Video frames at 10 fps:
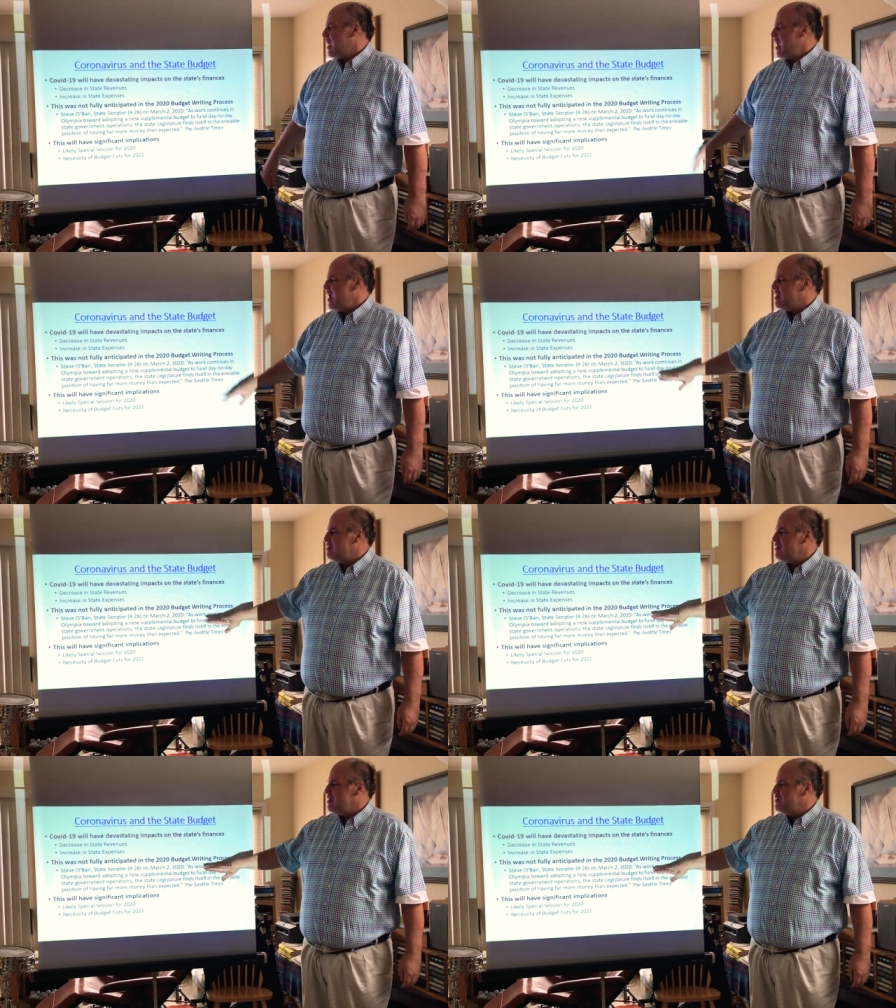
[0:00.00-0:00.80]

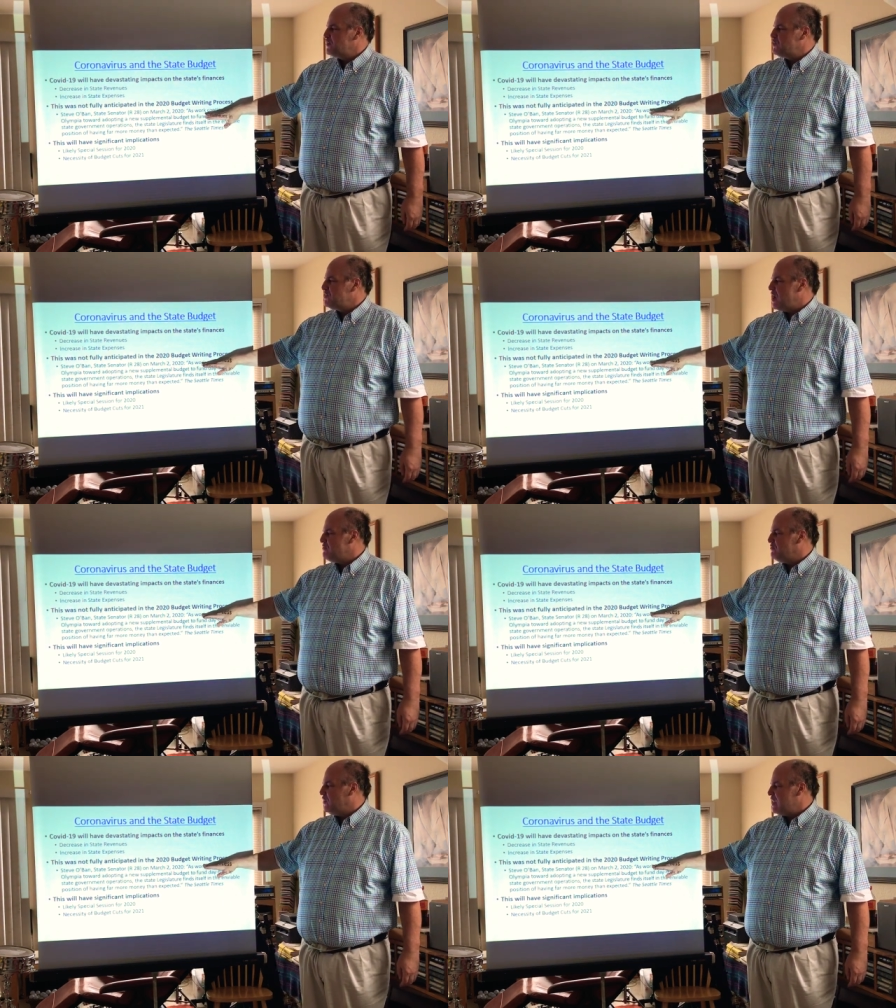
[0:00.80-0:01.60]
and this was
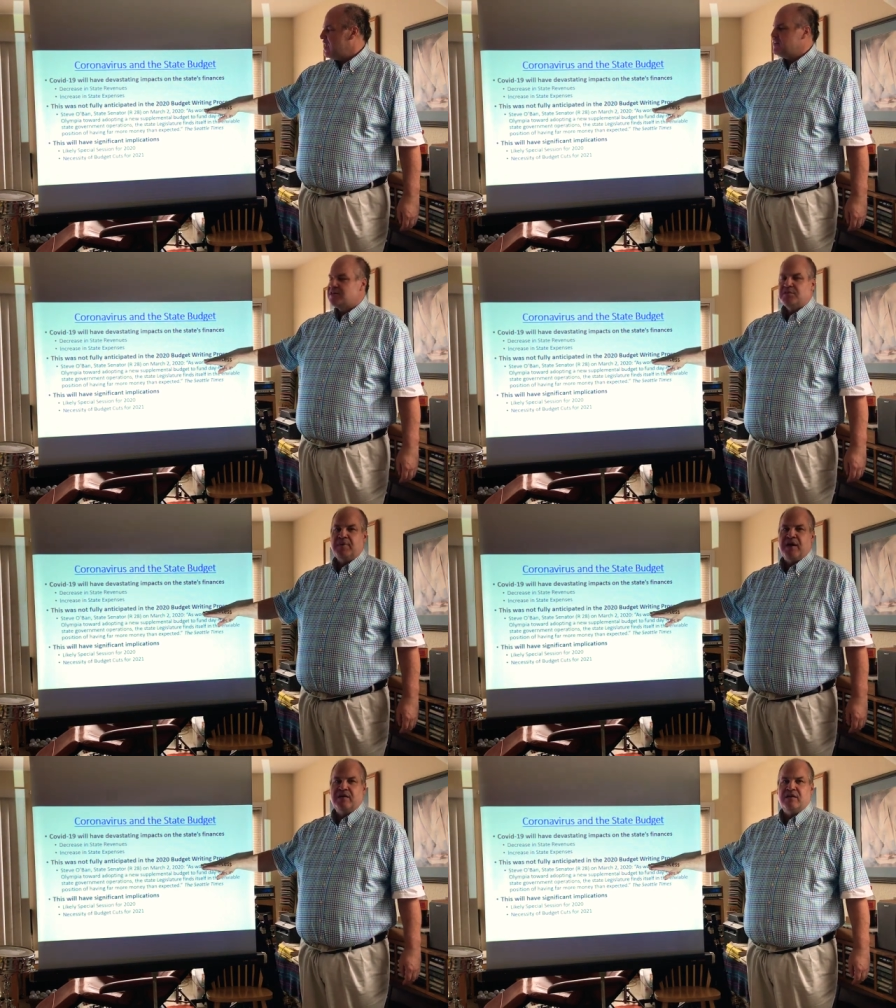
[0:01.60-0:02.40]
not fully
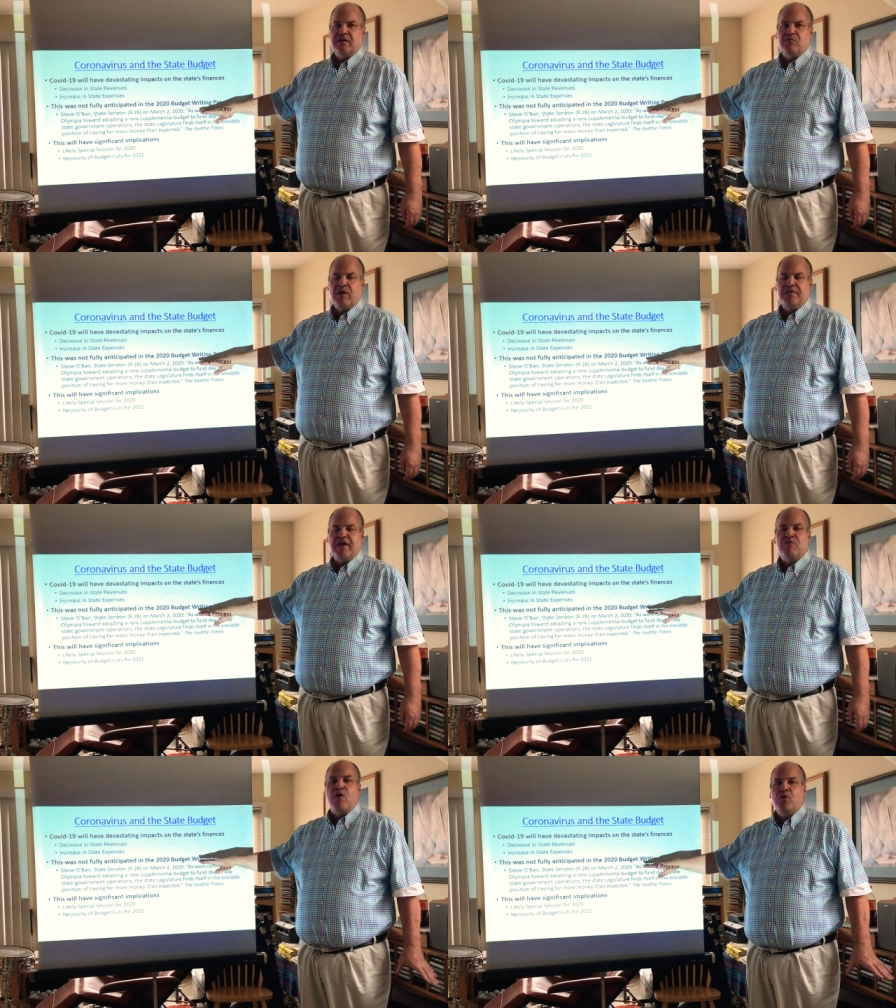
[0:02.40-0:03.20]
anticipated when
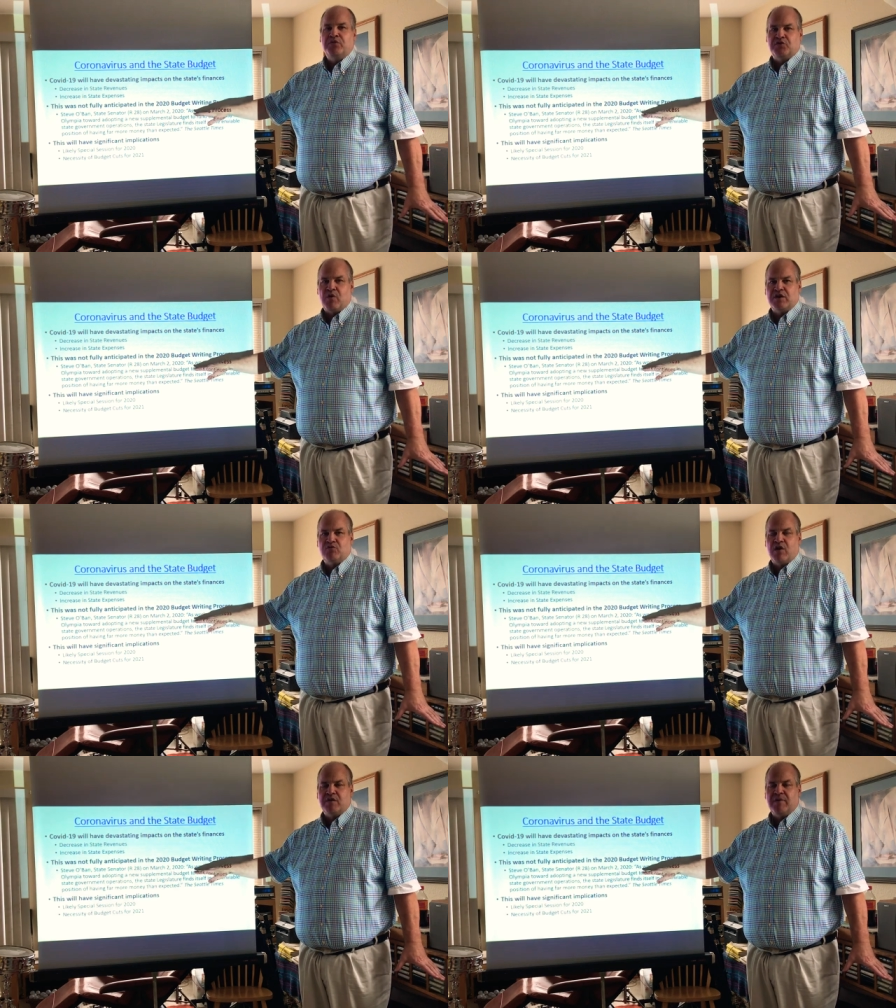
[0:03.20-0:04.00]
they wrote the
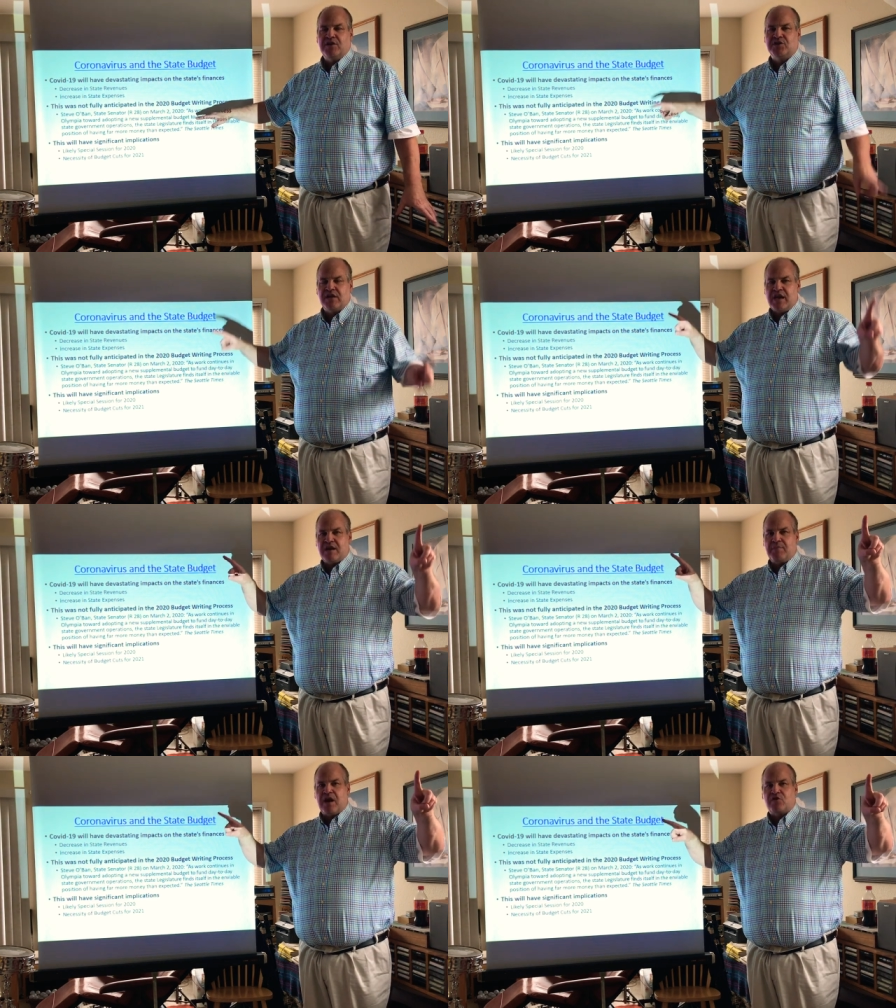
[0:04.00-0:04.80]
2020 budget.
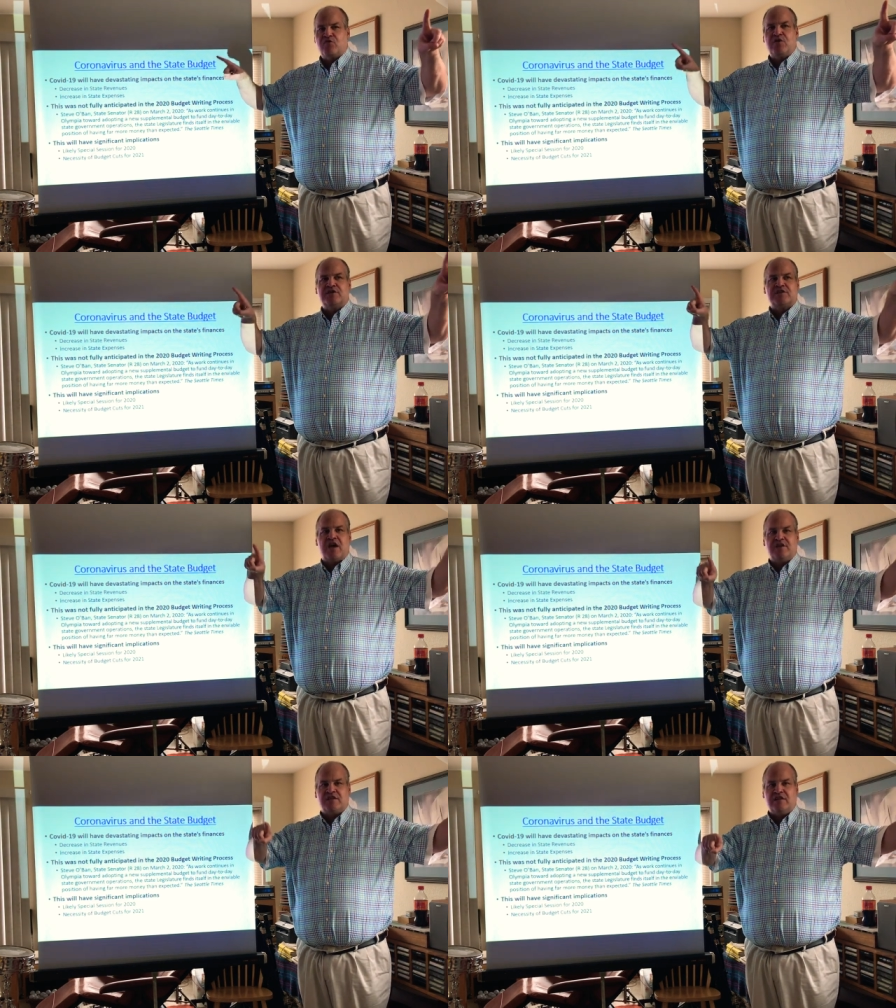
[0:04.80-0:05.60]
Again, I'm not
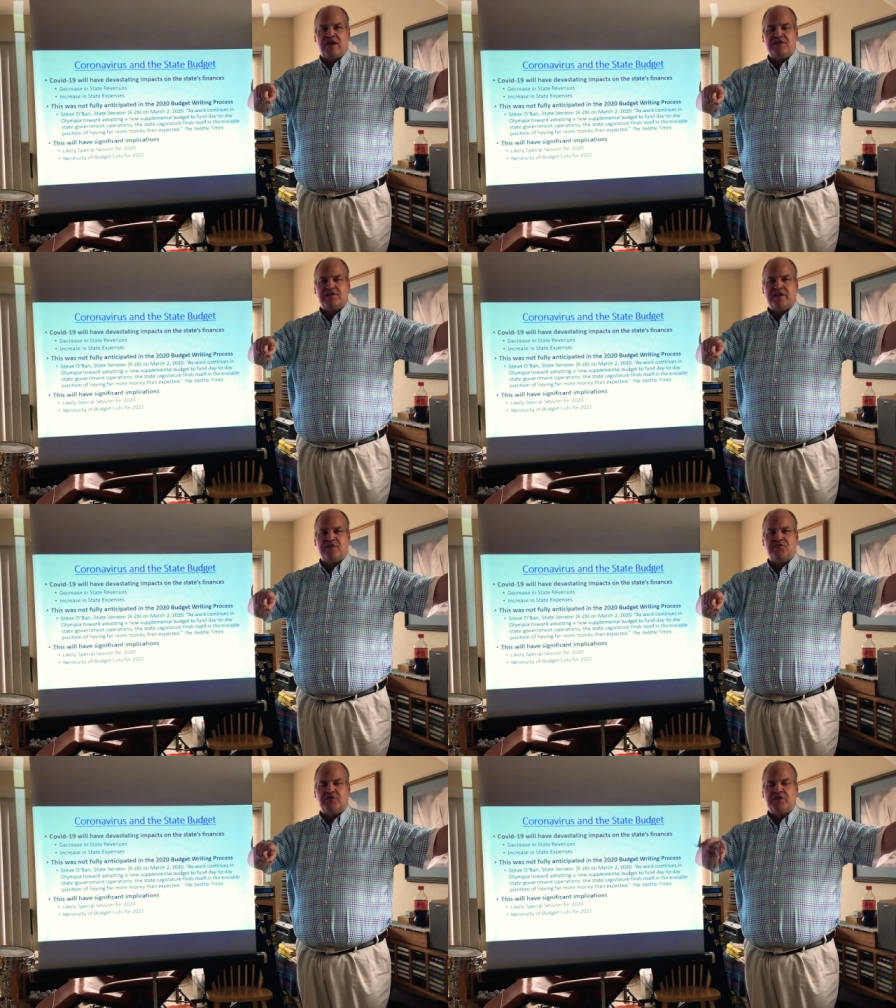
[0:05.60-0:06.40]
criticizing
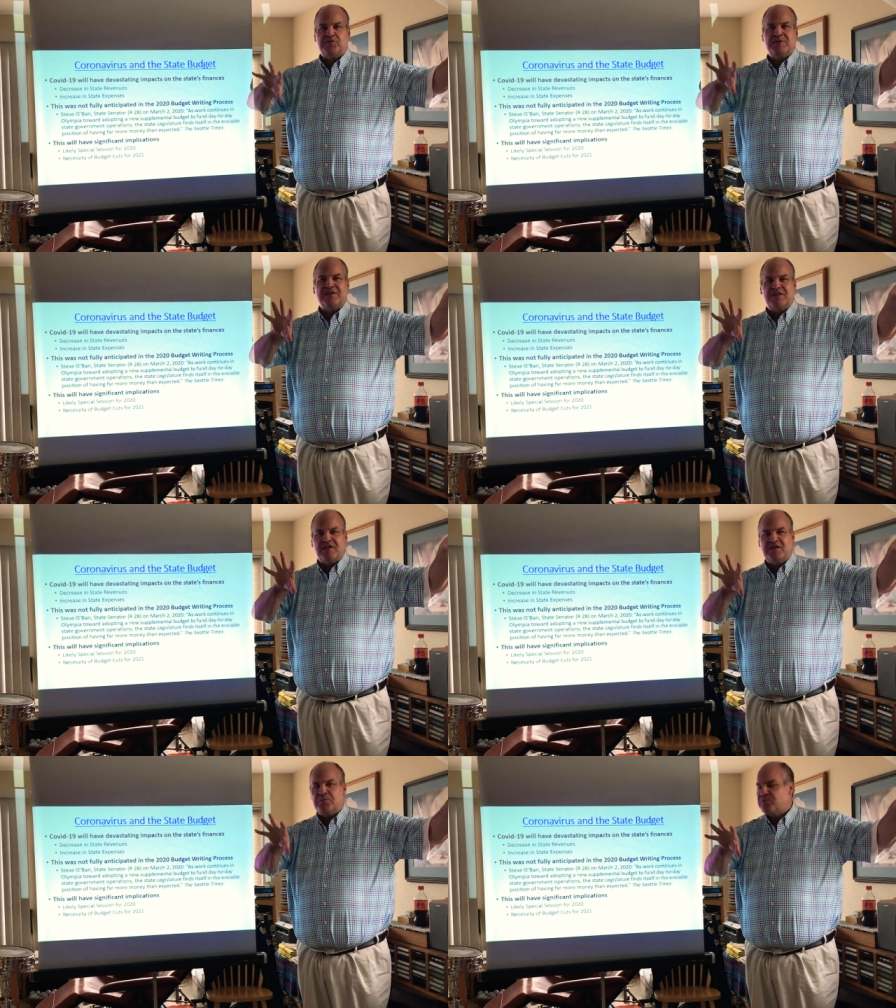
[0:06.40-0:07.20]
legislators for this because they
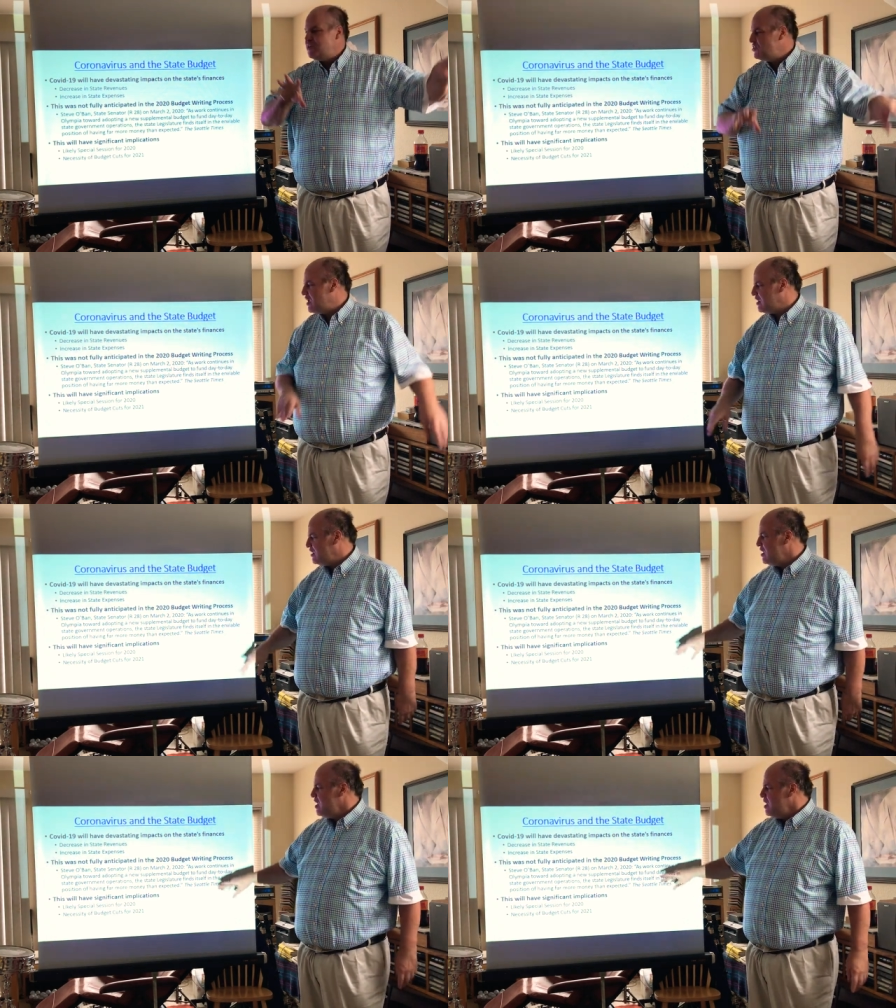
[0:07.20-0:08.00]
didn't appreciate it.